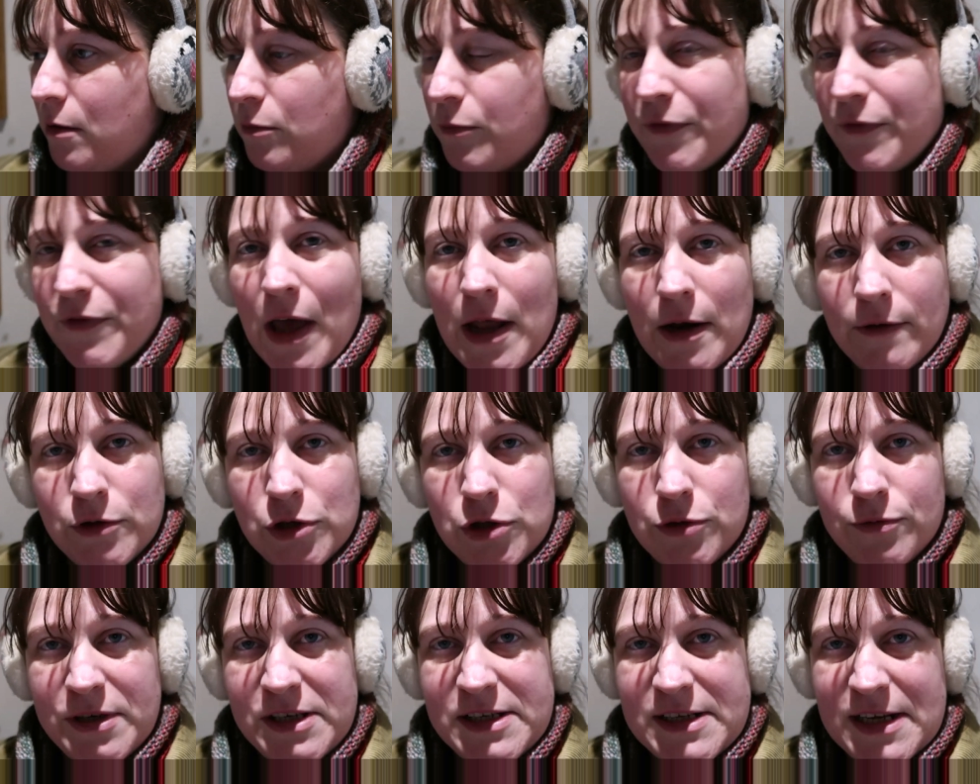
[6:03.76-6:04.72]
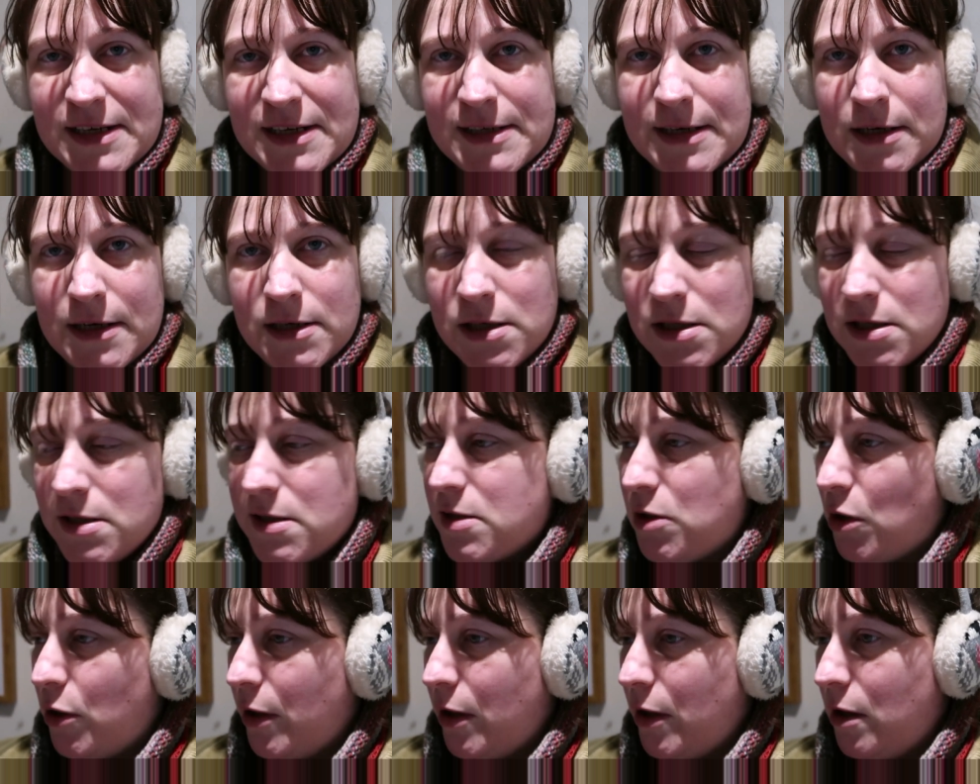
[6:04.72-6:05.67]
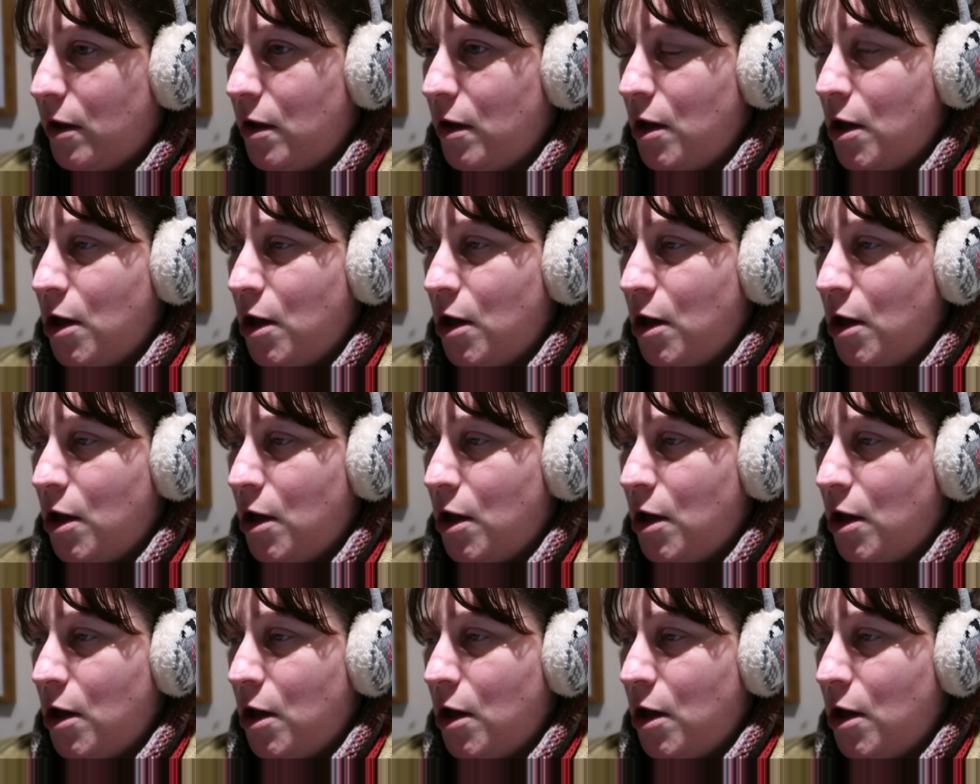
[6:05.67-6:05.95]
we've kind of just recessed it into the soil